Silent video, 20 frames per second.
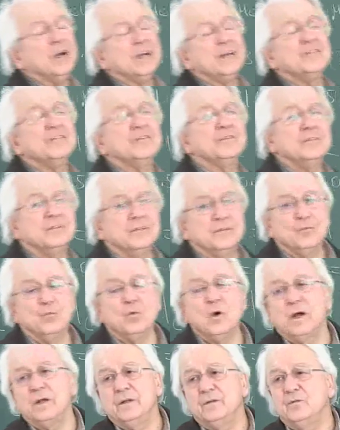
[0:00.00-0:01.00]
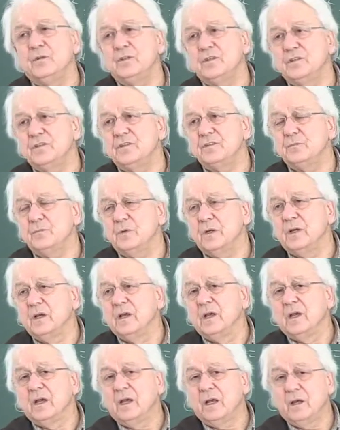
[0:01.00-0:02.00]
minus 1, which is
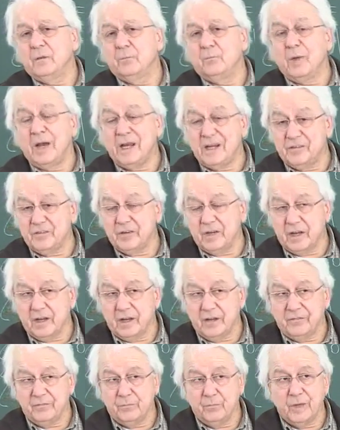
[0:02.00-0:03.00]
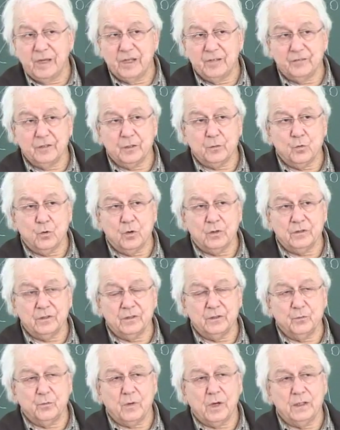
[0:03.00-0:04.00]
minus a half, minus a
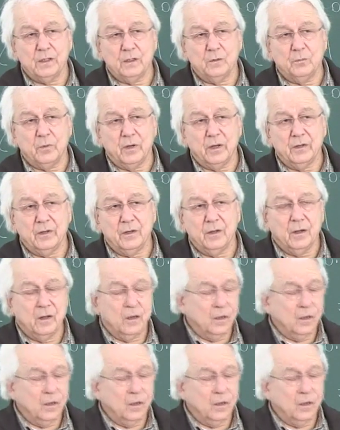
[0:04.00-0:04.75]
quarter, divided by